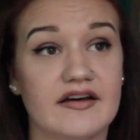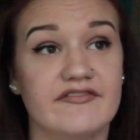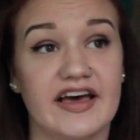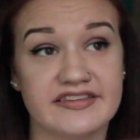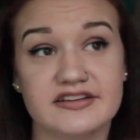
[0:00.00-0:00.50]

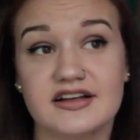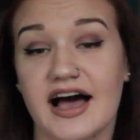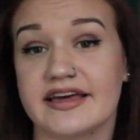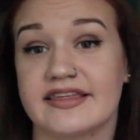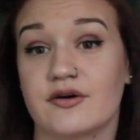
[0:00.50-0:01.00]
Vessel,
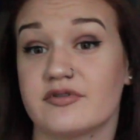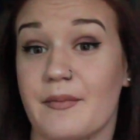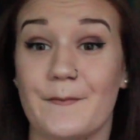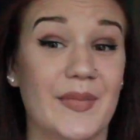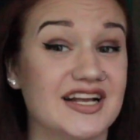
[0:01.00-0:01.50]
I think, was
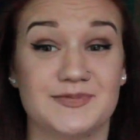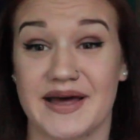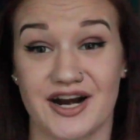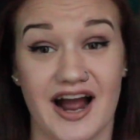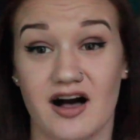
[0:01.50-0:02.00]
a much
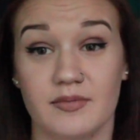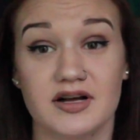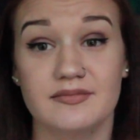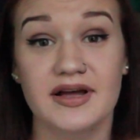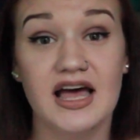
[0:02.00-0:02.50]
better
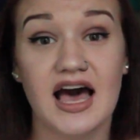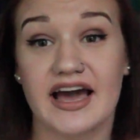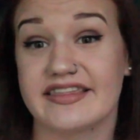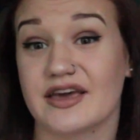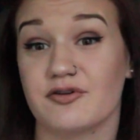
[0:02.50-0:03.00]
album.
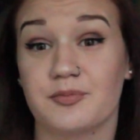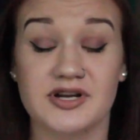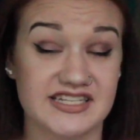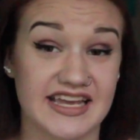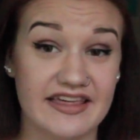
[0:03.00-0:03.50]
I think it was
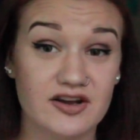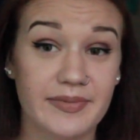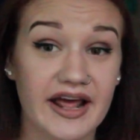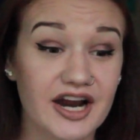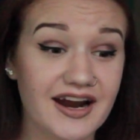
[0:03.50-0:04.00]
put together
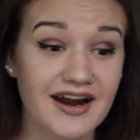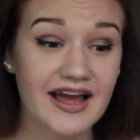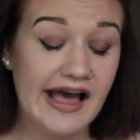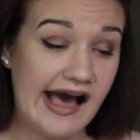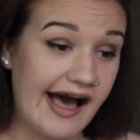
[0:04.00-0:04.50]
better.
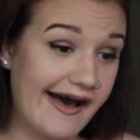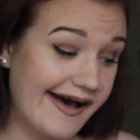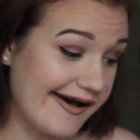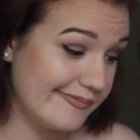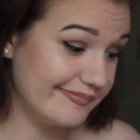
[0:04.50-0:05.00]

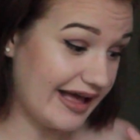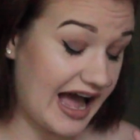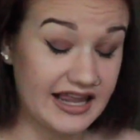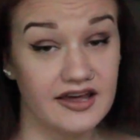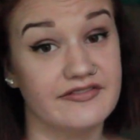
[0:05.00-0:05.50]

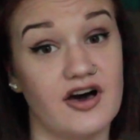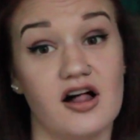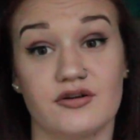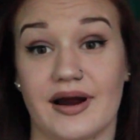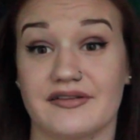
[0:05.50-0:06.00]
I love the
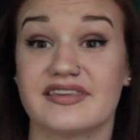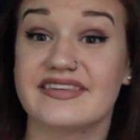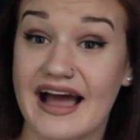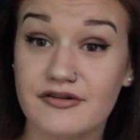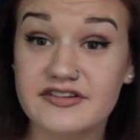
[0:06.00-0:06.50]
all-around
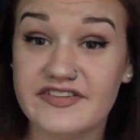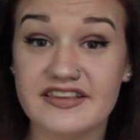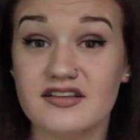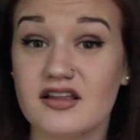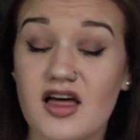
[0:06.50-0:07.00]
sound of
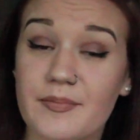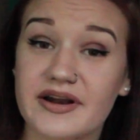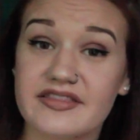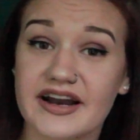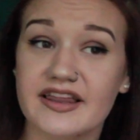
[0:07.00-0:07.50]
Vessel a lot
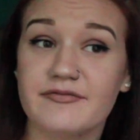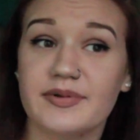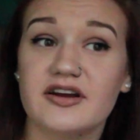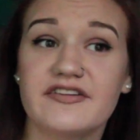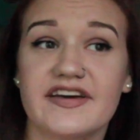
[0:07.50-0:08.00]
better than I love
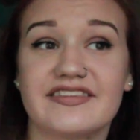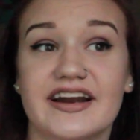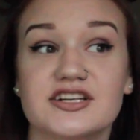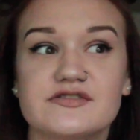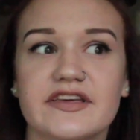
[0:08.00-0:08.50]
Blurryface,
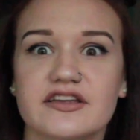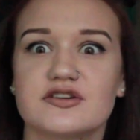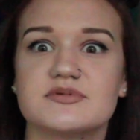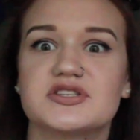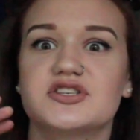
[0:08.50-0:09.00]
and I just feel like
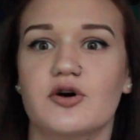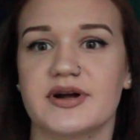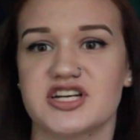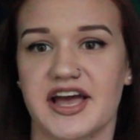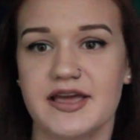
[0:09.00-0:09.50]
there was so
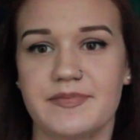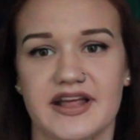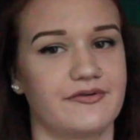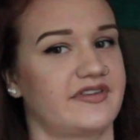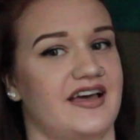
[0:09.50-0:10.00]
much hype
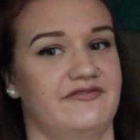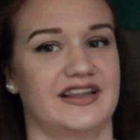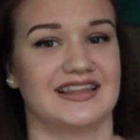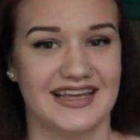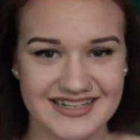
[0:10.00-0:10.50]
and it was kind
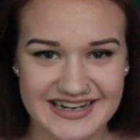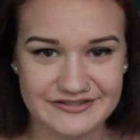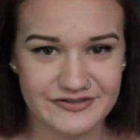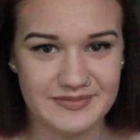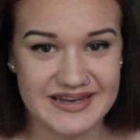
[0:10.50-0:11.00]
of a
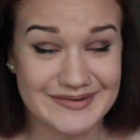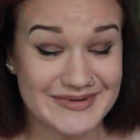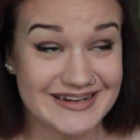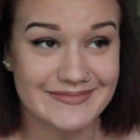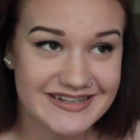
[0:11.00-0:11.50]
letdown for me, in
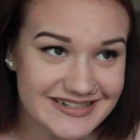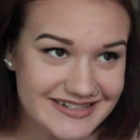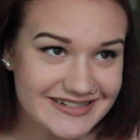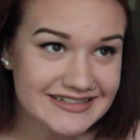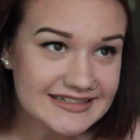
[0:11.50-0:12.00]
my
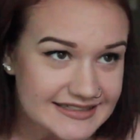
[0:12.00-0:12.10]
opinion.